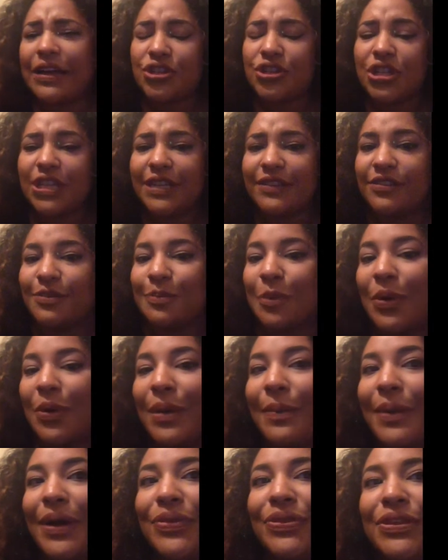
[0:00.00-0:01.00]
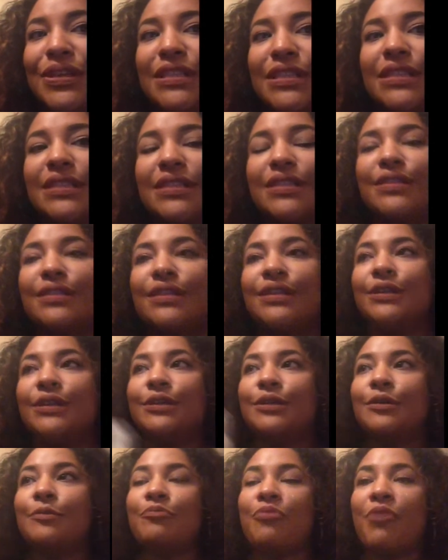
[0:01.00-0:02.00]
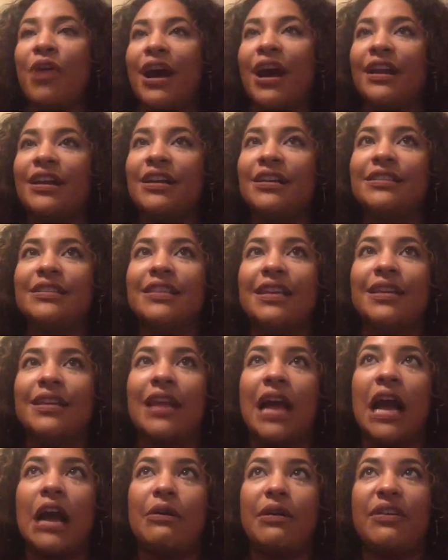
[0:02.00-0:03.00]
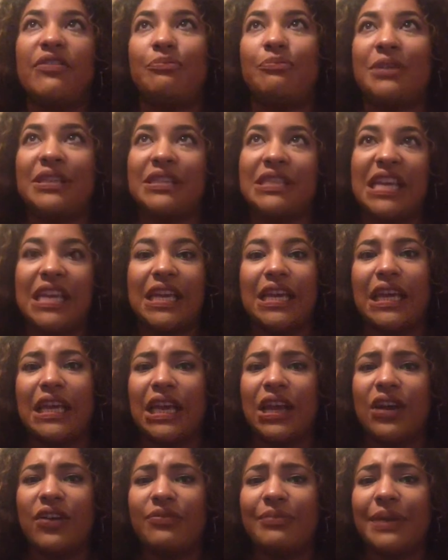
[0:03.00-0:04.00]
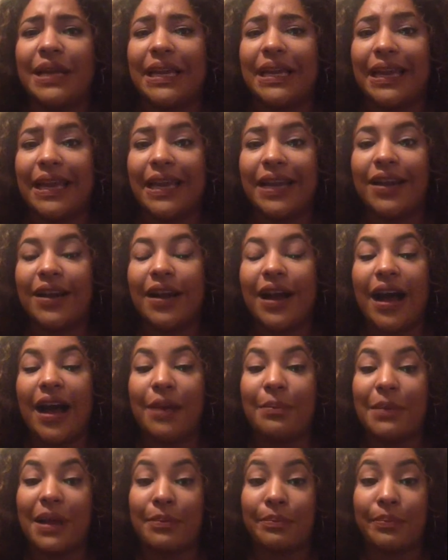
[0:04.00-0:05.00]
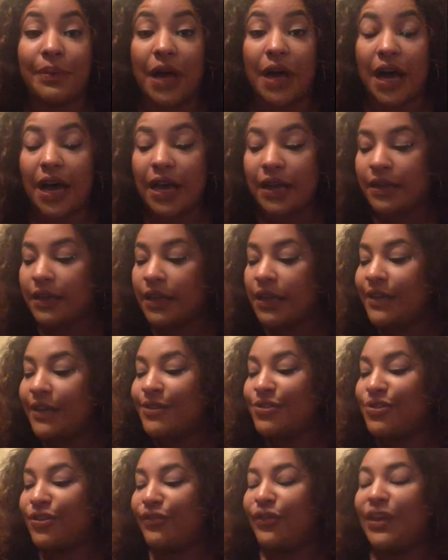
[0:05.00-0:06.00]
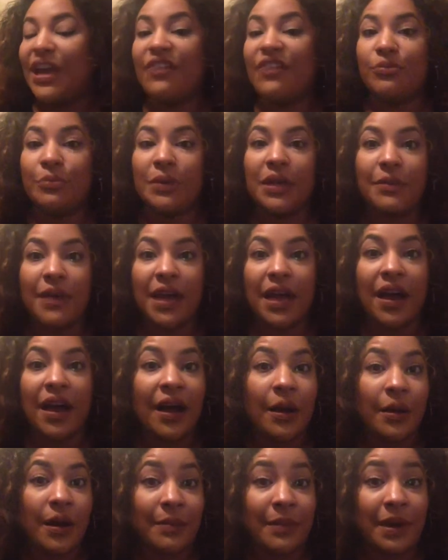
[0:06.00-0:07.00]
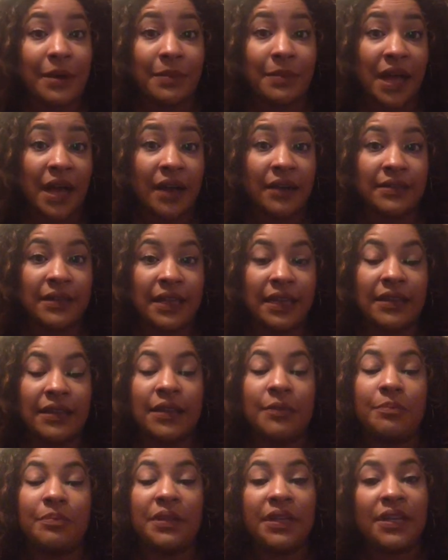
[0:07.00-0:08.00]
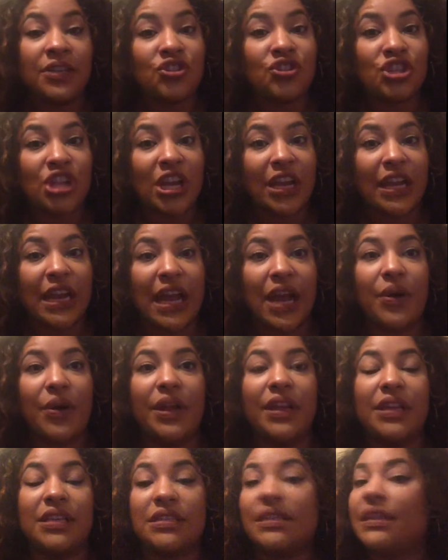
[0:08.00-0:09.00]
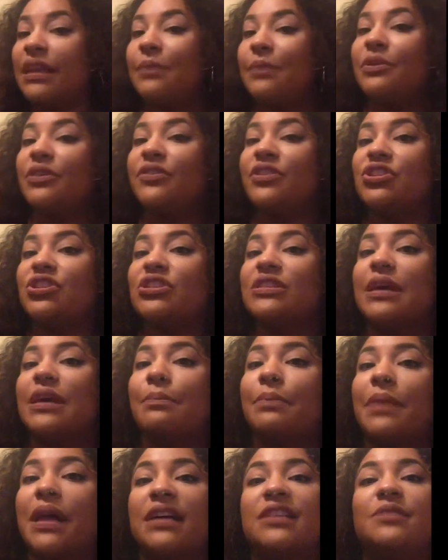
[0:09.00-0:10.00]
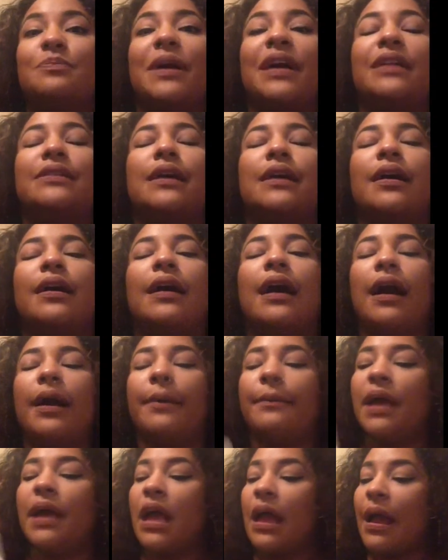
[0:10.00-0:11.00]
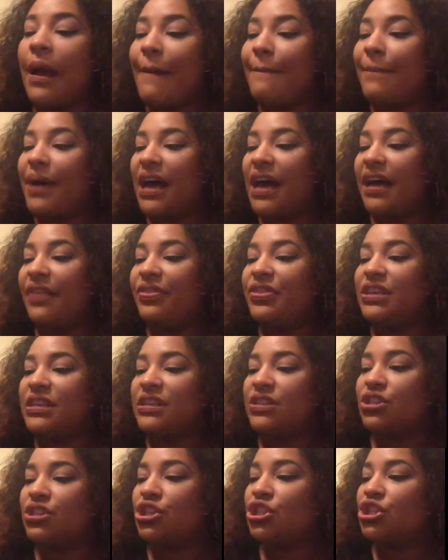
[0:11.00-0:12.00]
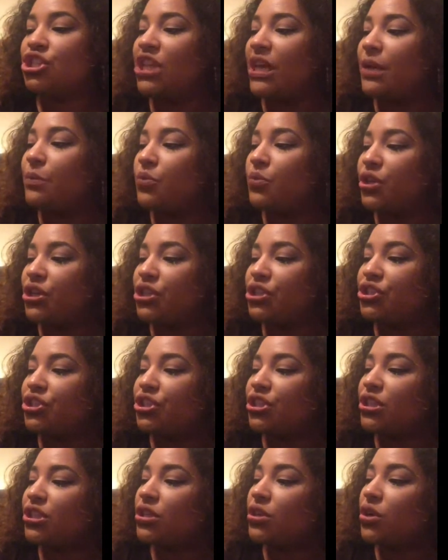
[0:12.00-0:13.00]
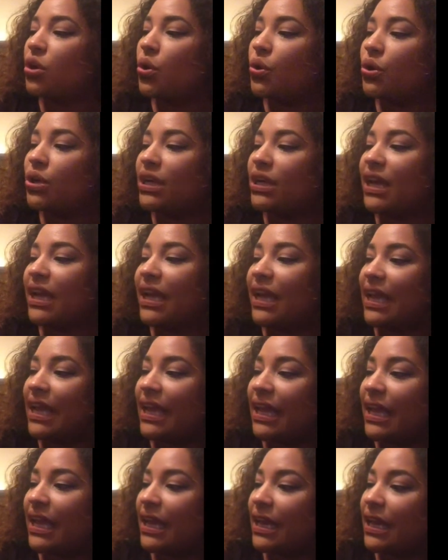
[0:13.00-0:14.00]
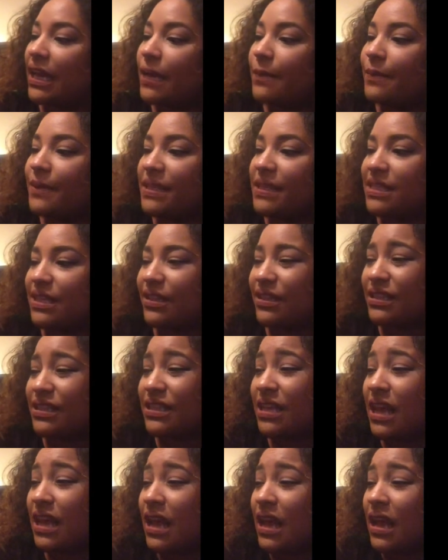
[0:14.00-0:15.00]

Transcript: actually spoke about this product and how I've been taking care of my hair on my blog. So if you haven't been on my blog lately, please check it out. It is glamlaricious at blogspot.com. But this Shea Moisture Coconut and Hibiscus